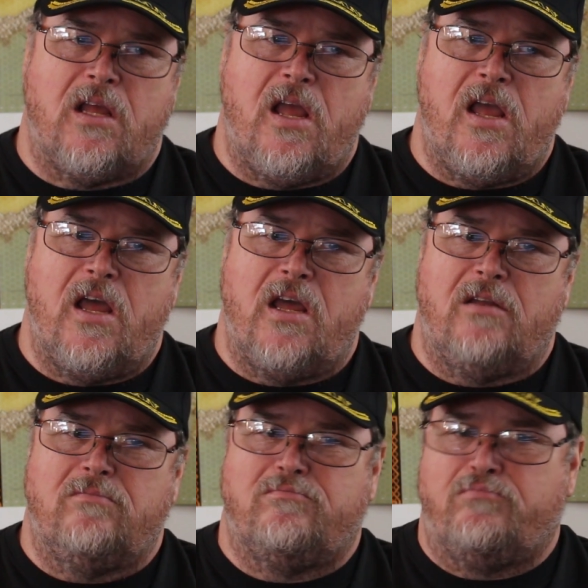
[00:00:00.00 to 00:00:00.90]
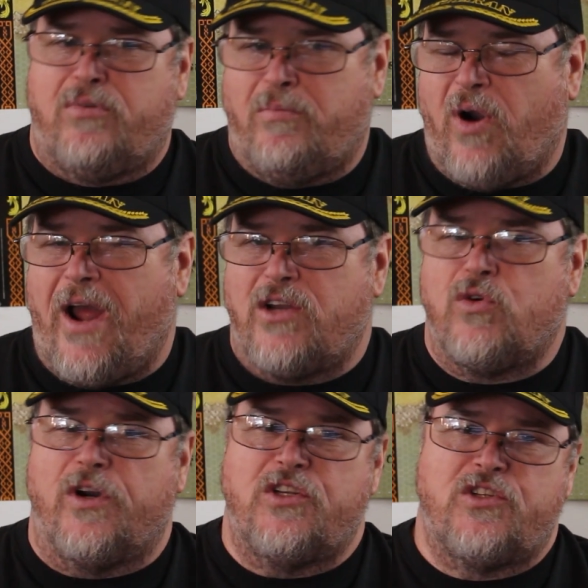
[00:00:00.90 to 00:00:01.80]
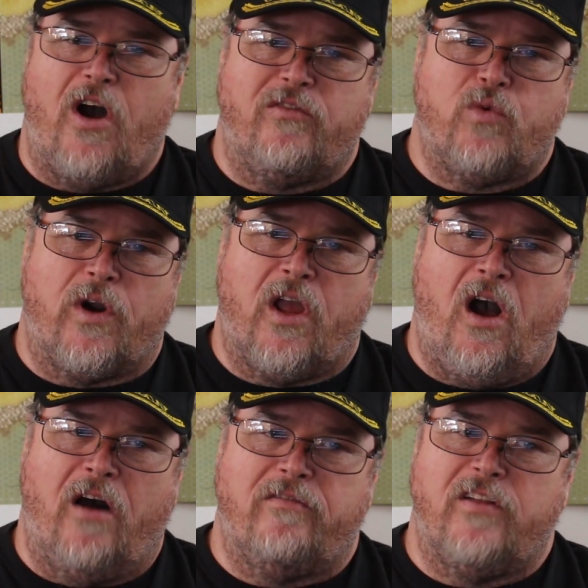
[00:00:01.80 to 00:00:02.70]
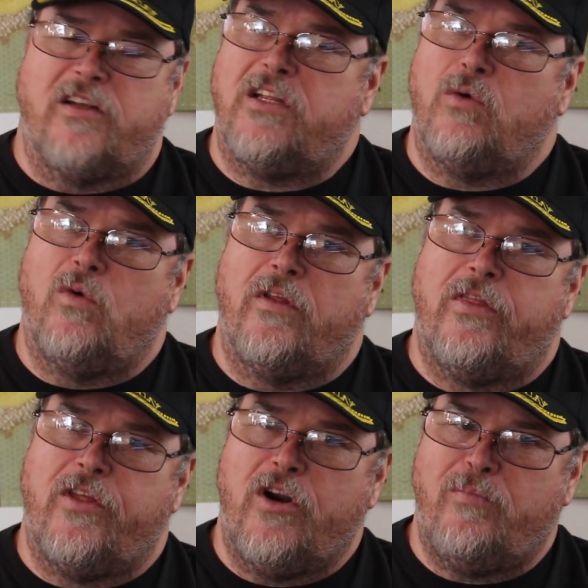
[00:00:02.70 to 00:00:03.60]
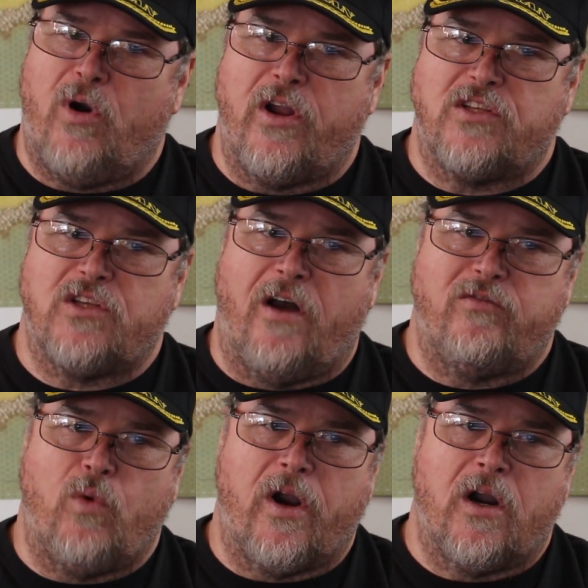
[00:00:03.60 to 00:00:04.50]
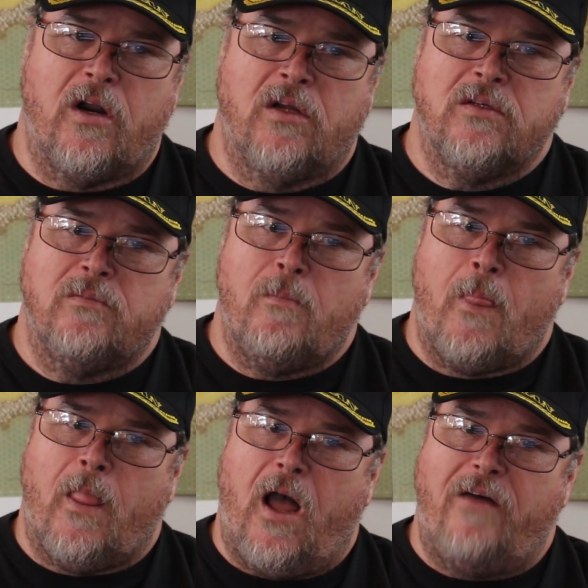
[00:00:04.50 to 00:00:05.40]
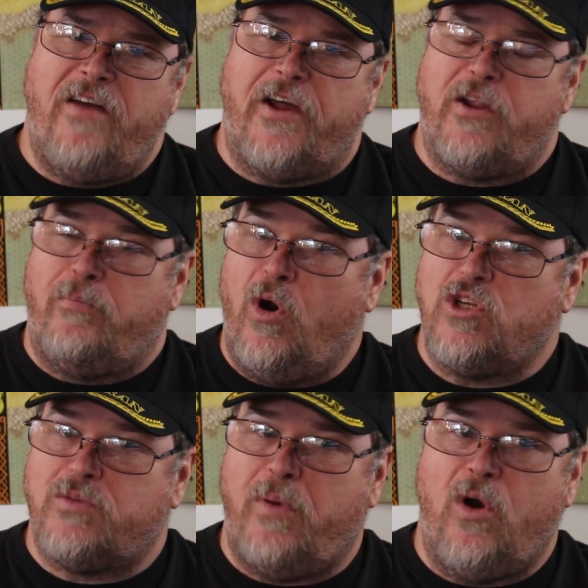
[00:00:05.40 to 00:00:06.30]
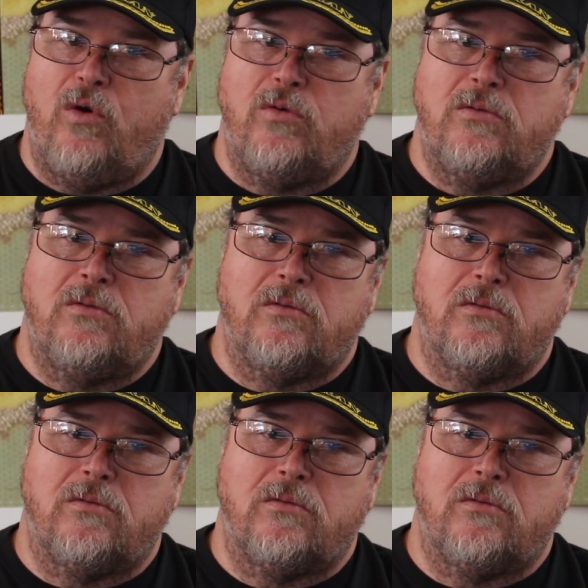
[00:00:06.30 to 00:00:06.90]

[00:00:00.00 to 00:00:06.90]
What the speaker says: and proprietary software conflicting with third-party software, I've had to postpone